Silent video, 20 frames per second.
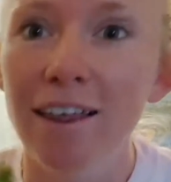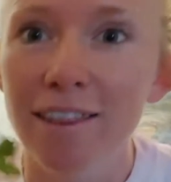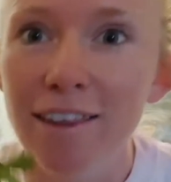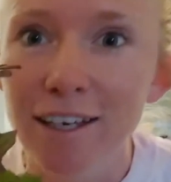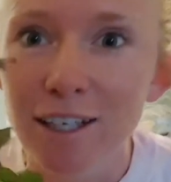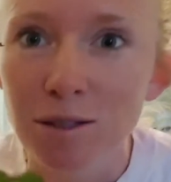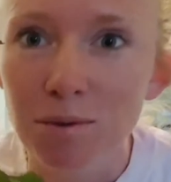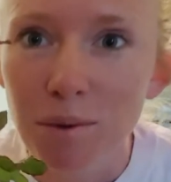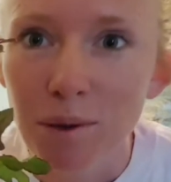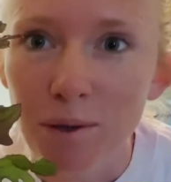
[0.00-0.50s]

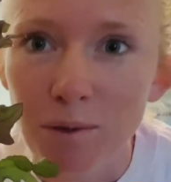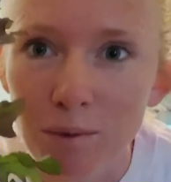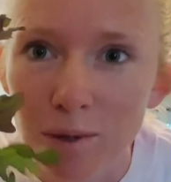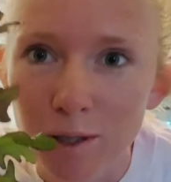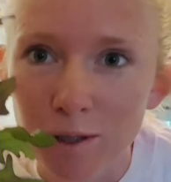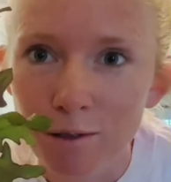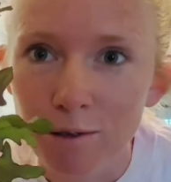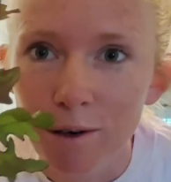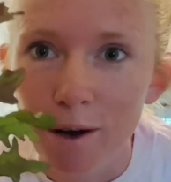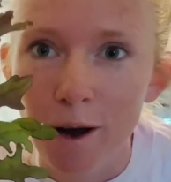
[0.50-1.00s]
This one
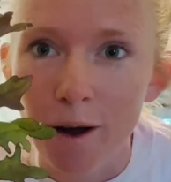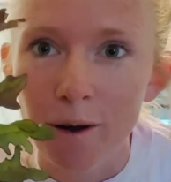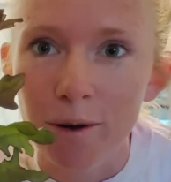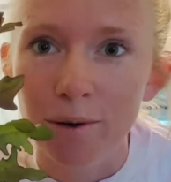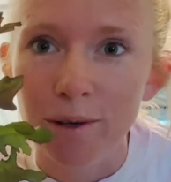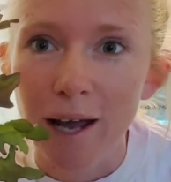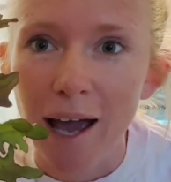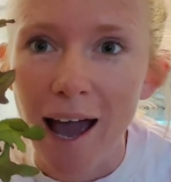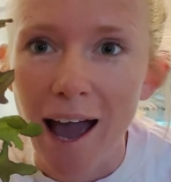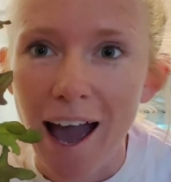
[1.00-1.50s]
was
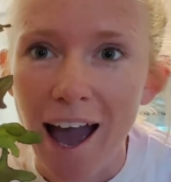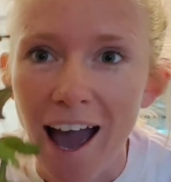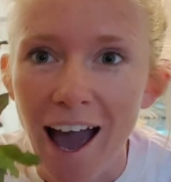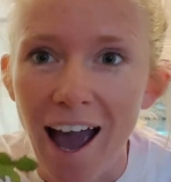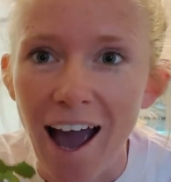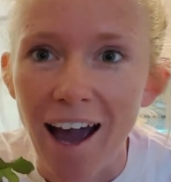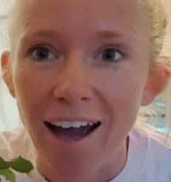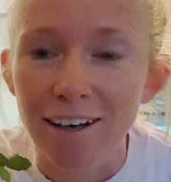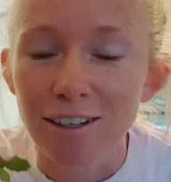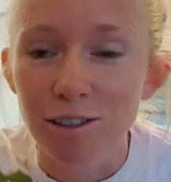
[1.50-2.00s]
grown
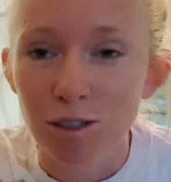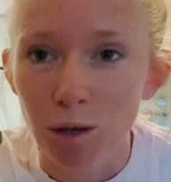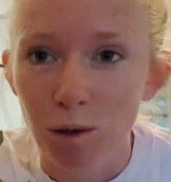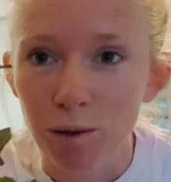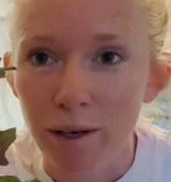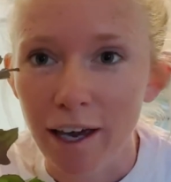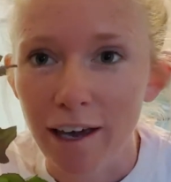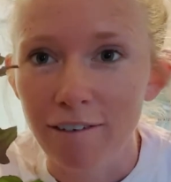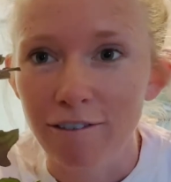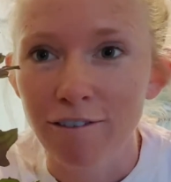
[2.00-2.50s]
at
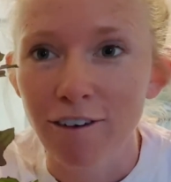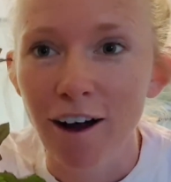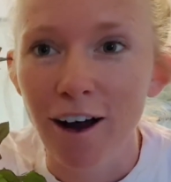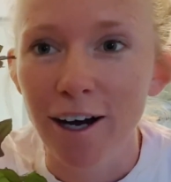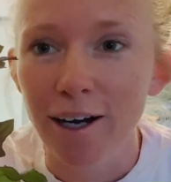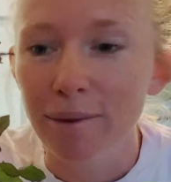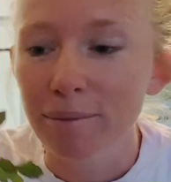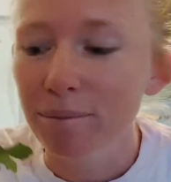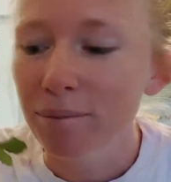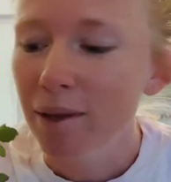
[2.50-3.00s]
Tollgate
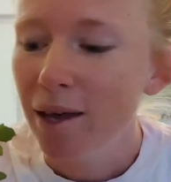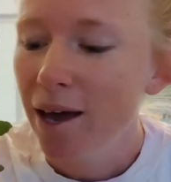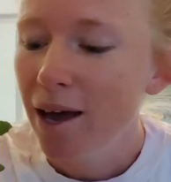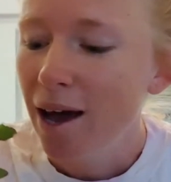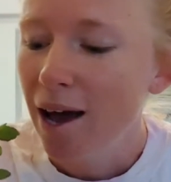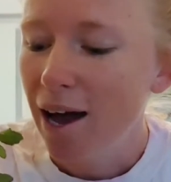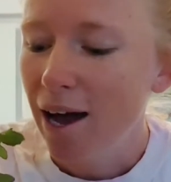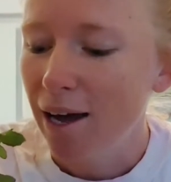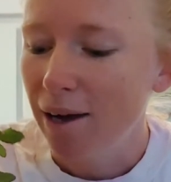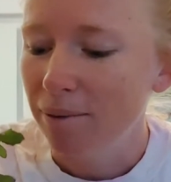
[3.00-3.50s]
Farm.
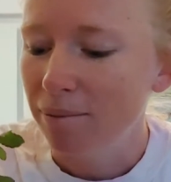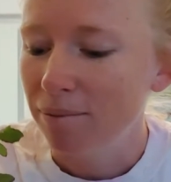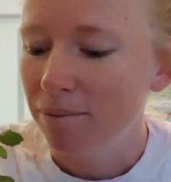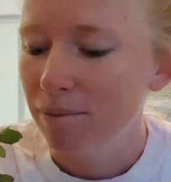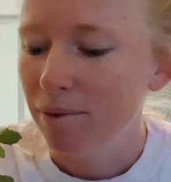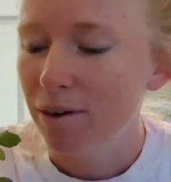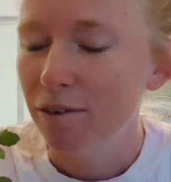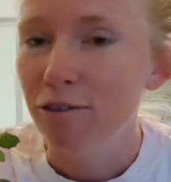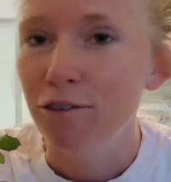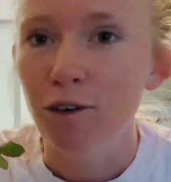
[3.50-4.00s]
I'm
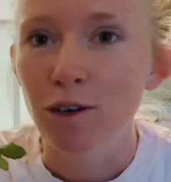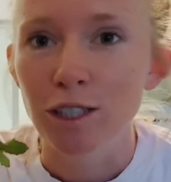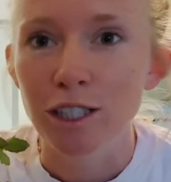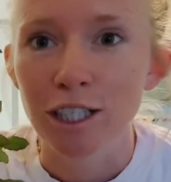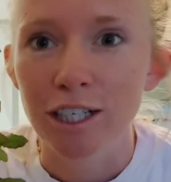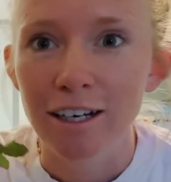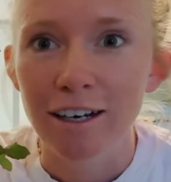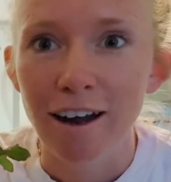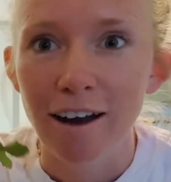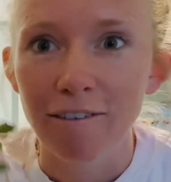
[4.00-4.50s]

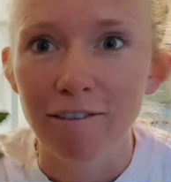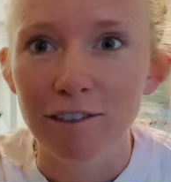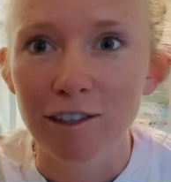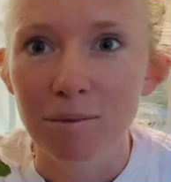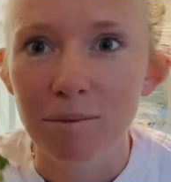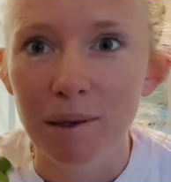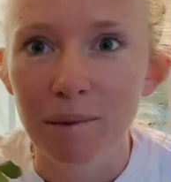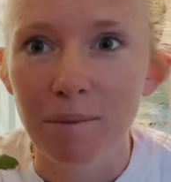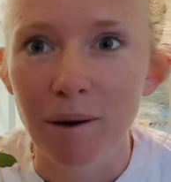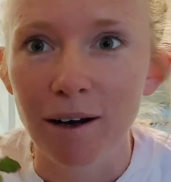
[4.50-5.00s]
fortunate enough
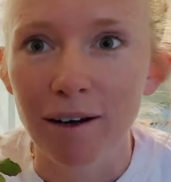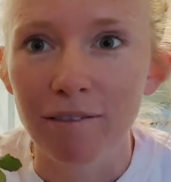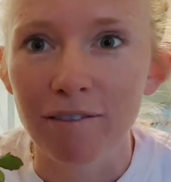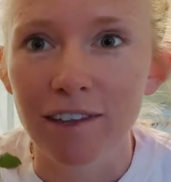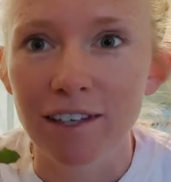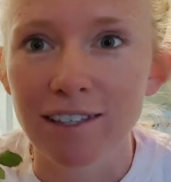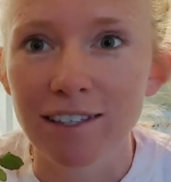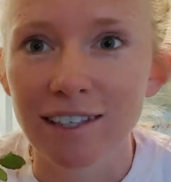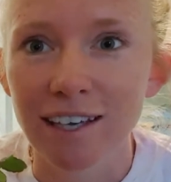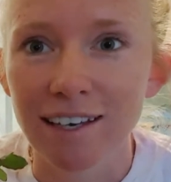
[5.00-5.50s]
to be part of
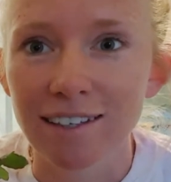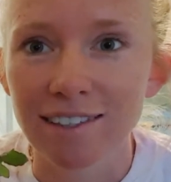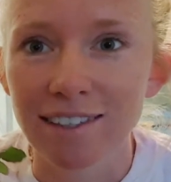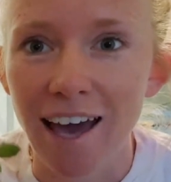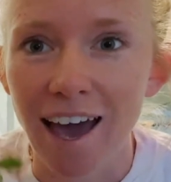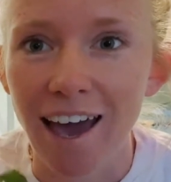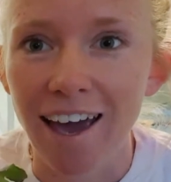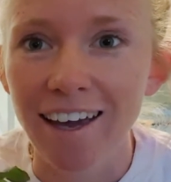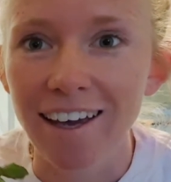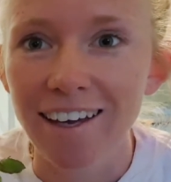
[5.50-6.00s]
the
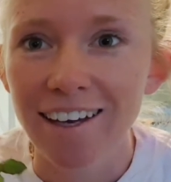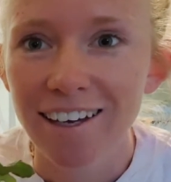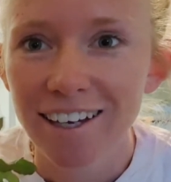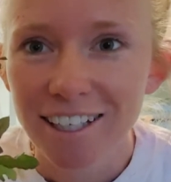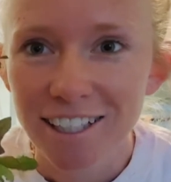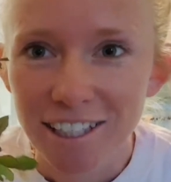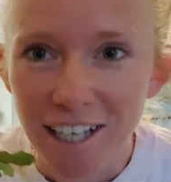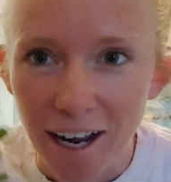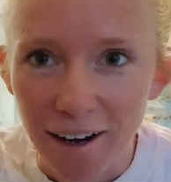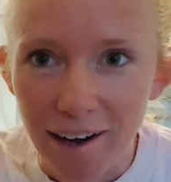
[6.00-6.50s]
CSA.
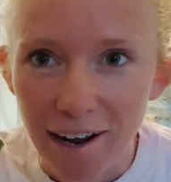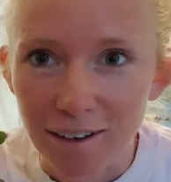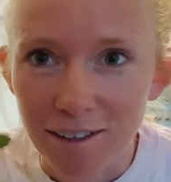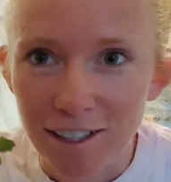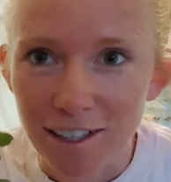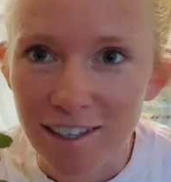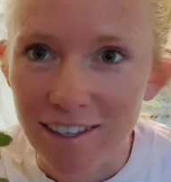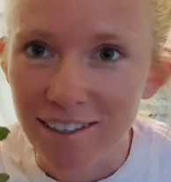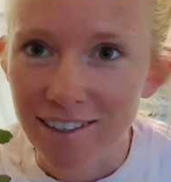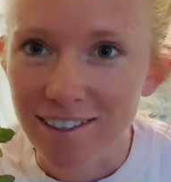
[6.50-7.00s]
Shout out
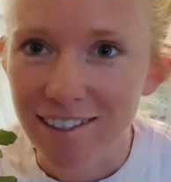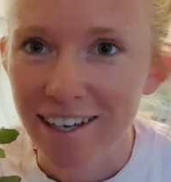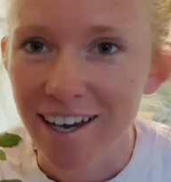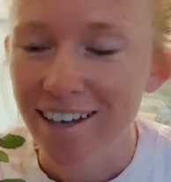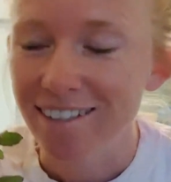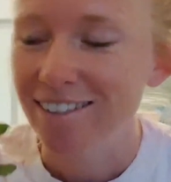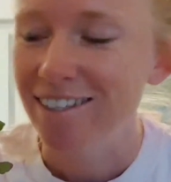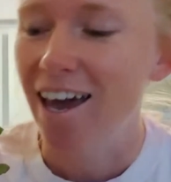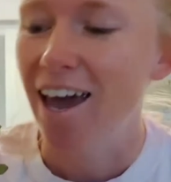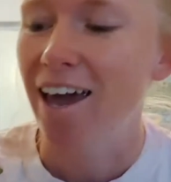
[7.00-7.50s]
to the
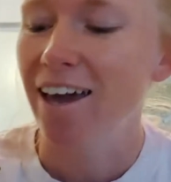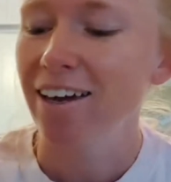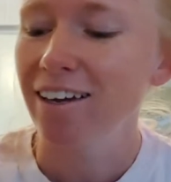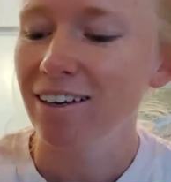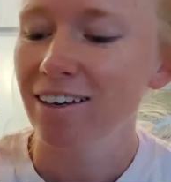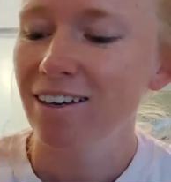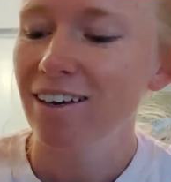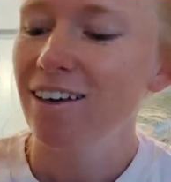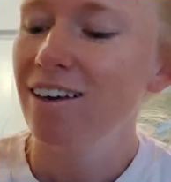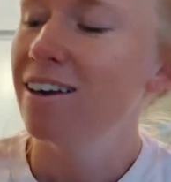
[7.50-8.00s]
CSA.
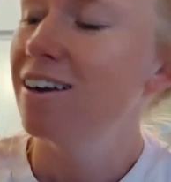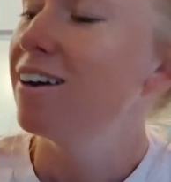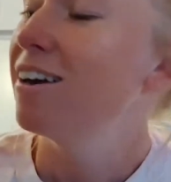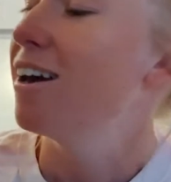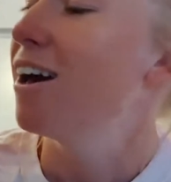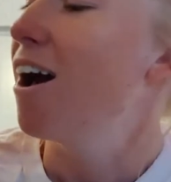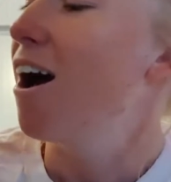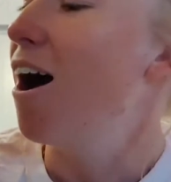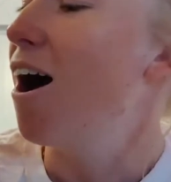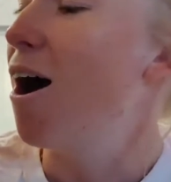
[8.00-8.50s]

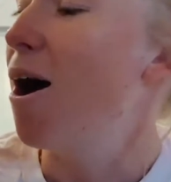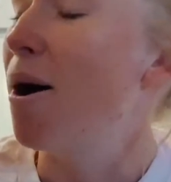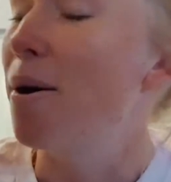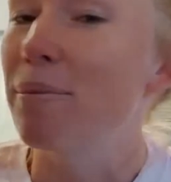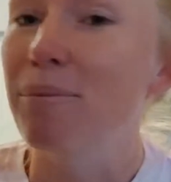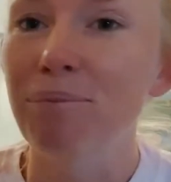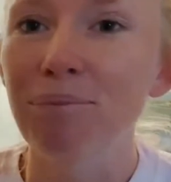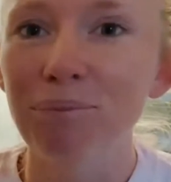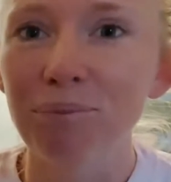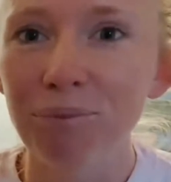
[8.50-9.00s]

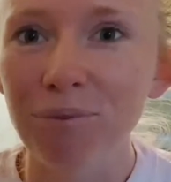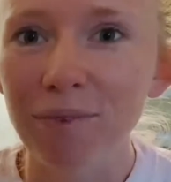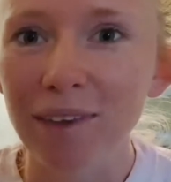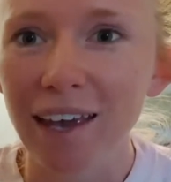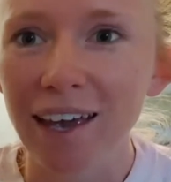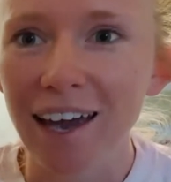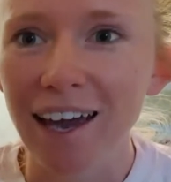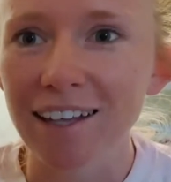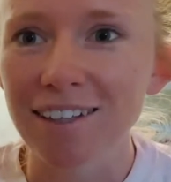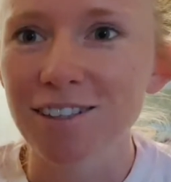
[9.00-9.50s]

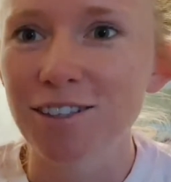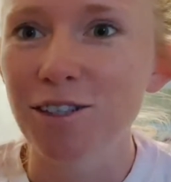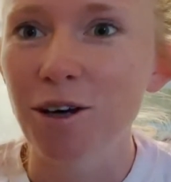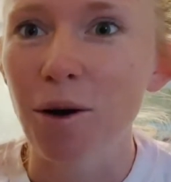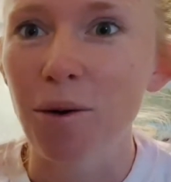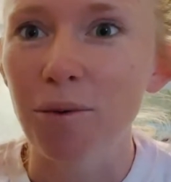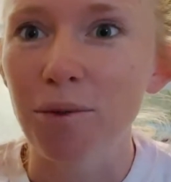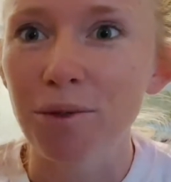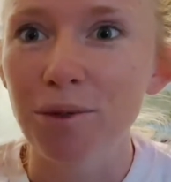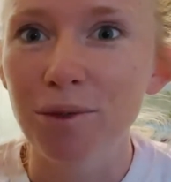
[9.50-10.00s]
And
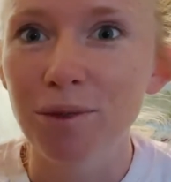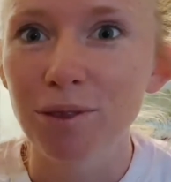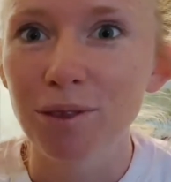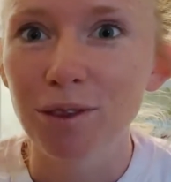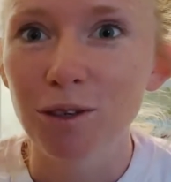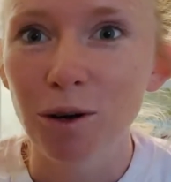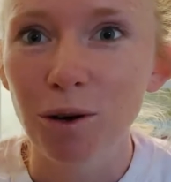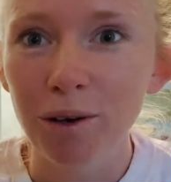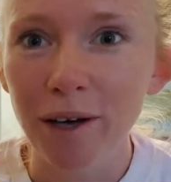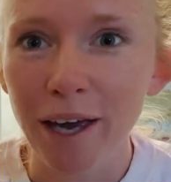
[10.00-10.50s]
so
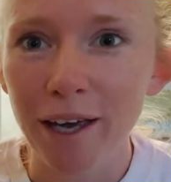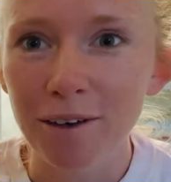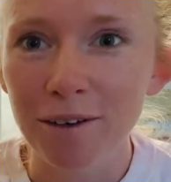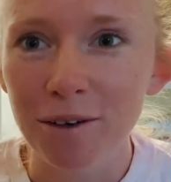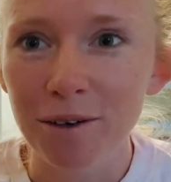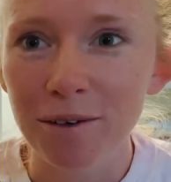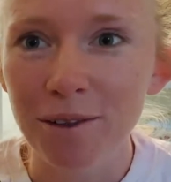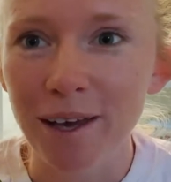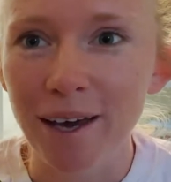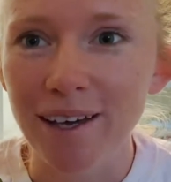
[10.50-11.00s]
Tollgate
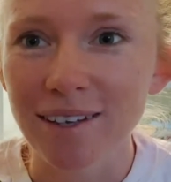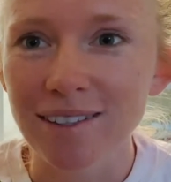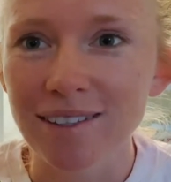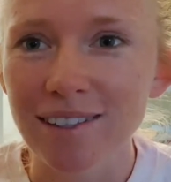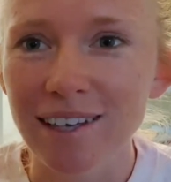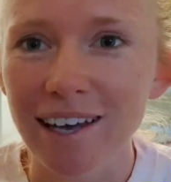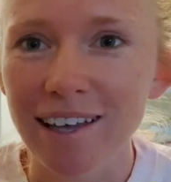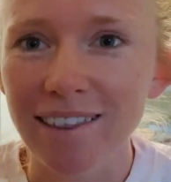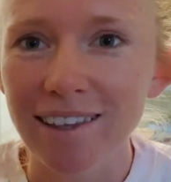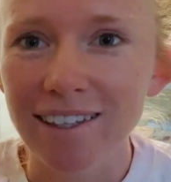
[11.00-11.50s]
grew this,
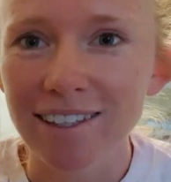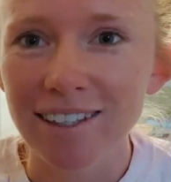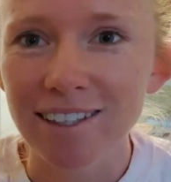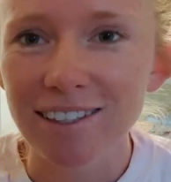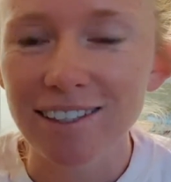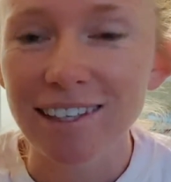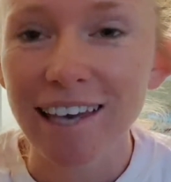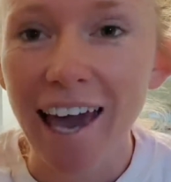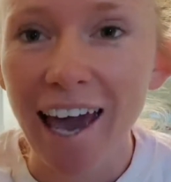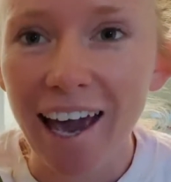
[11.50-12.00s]
and this
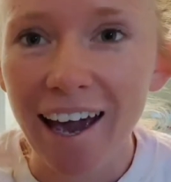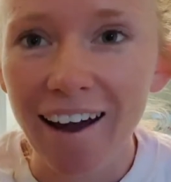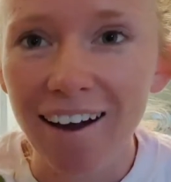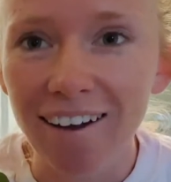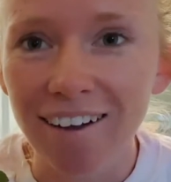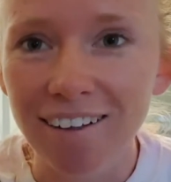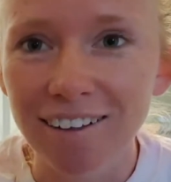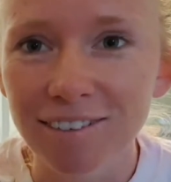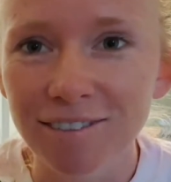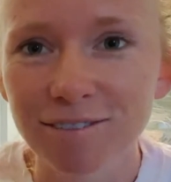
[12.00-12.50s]
is
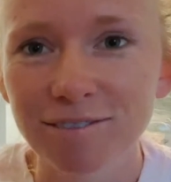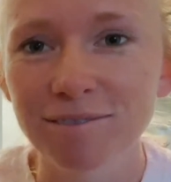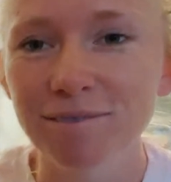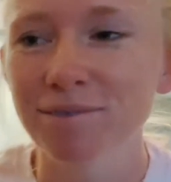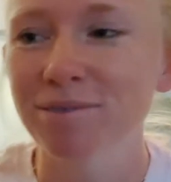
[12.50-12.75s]
kale.